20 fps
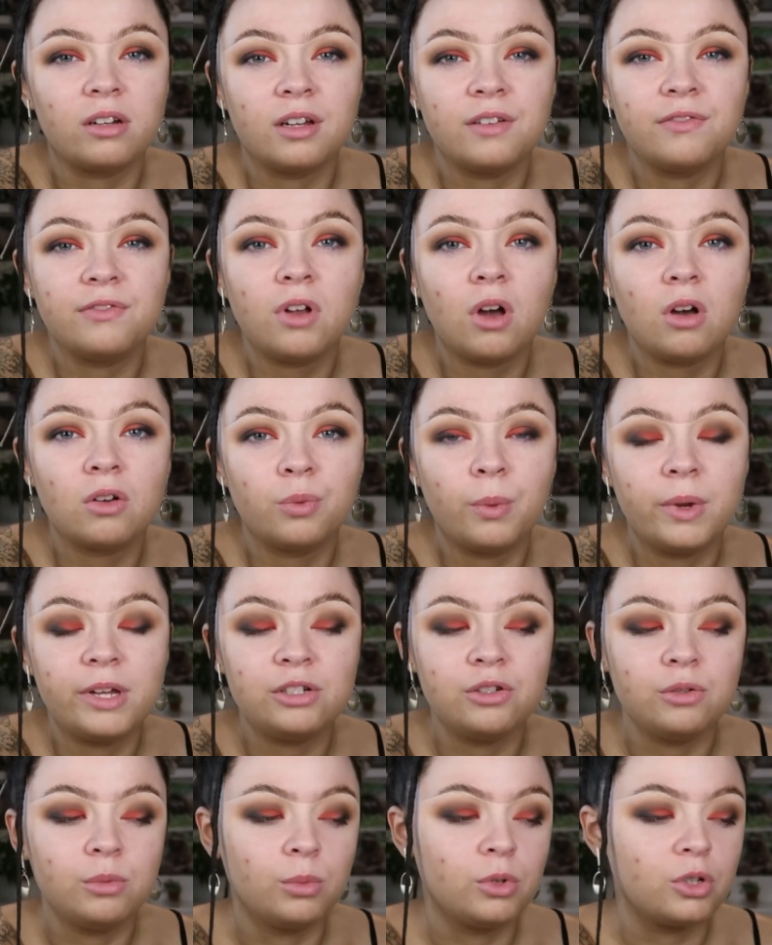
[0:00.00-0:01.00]
I've talked way
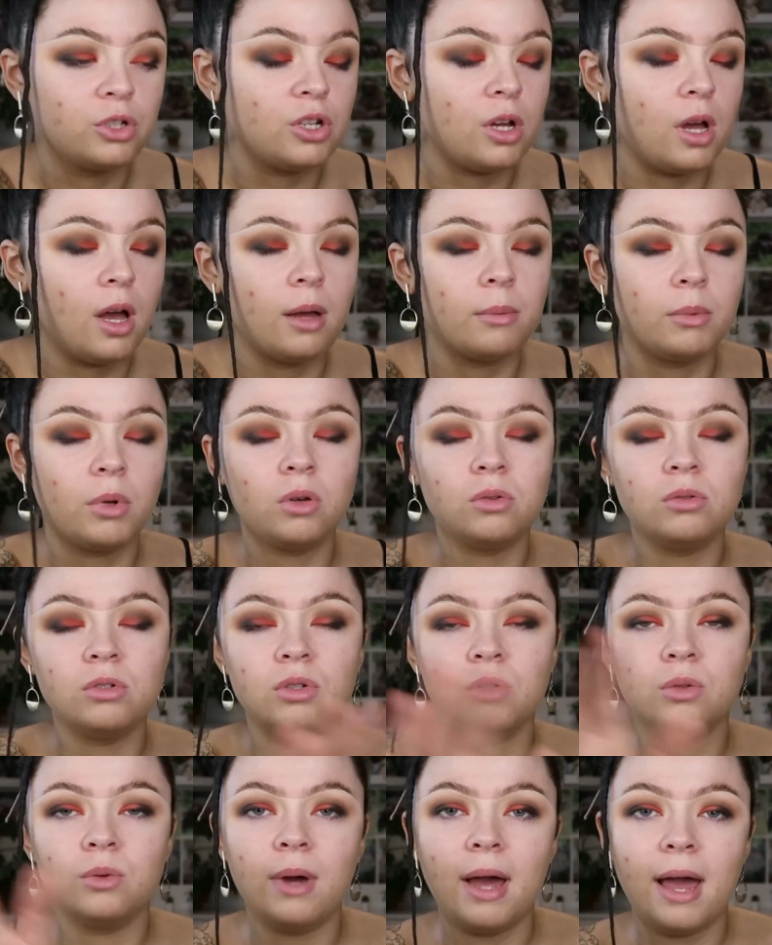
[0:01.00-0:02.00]
too much. I'm going
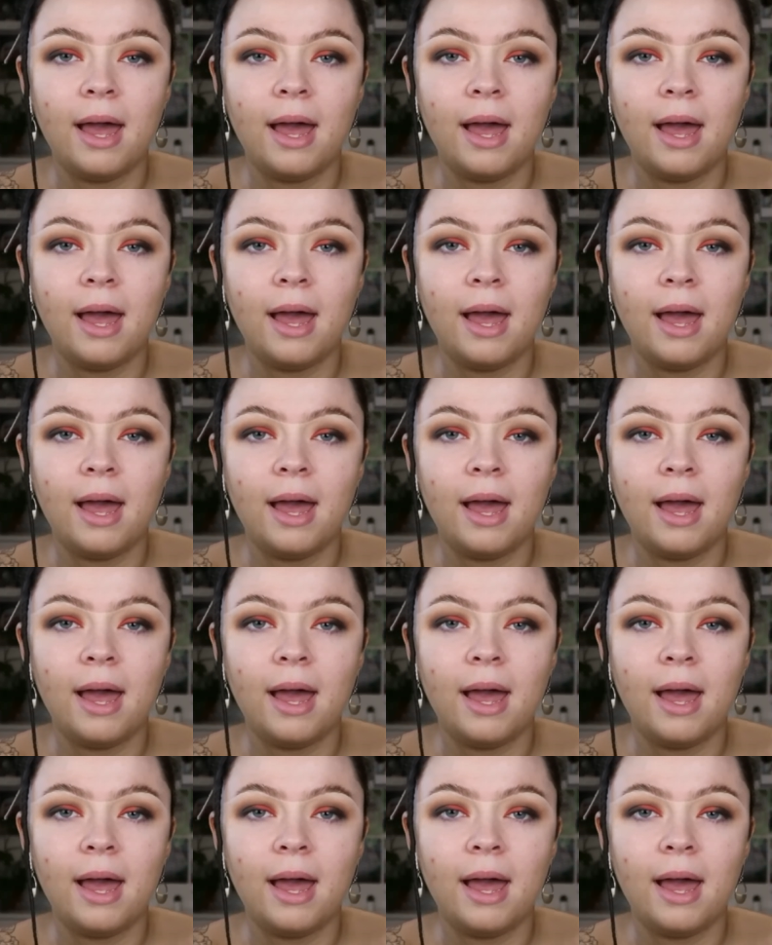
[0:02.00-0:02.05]
to